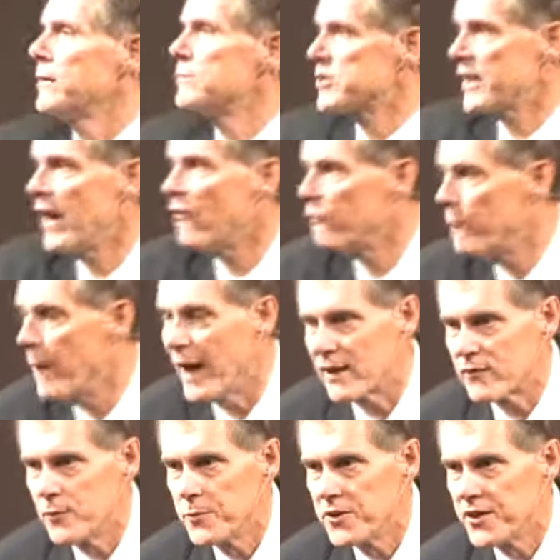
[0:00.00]
himself back
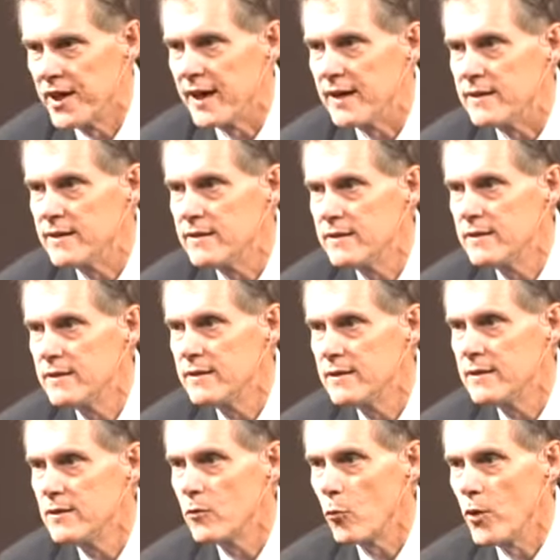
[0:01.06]
from the dead
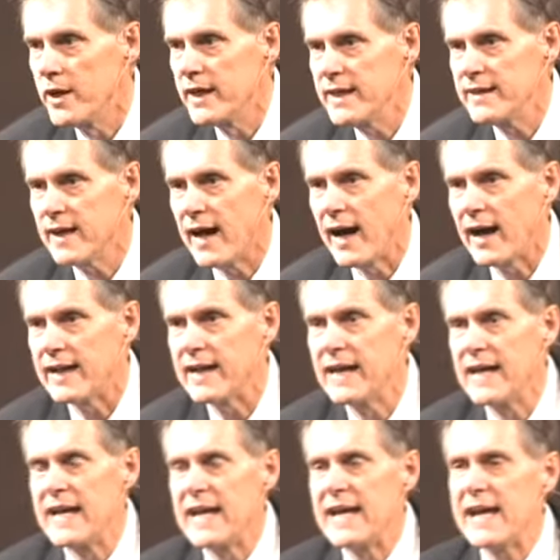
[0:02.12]
when he died.
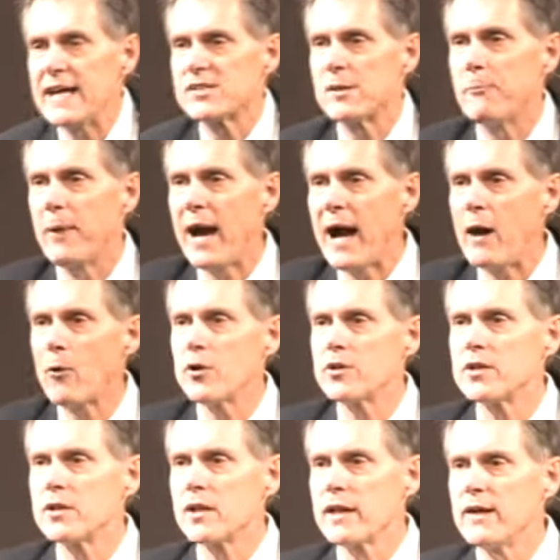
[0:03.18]
He has the power
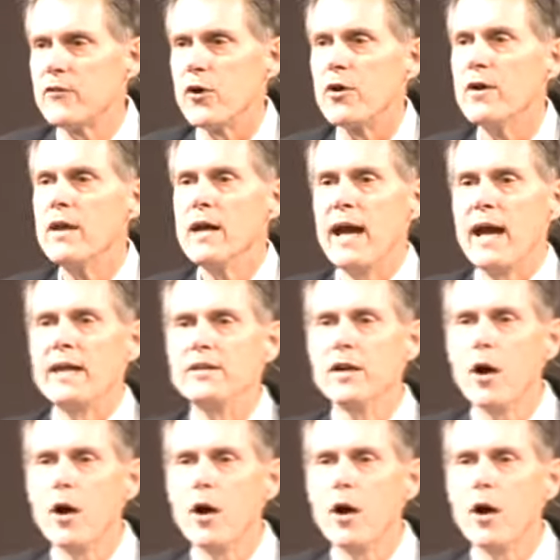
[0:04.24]
to deliver. And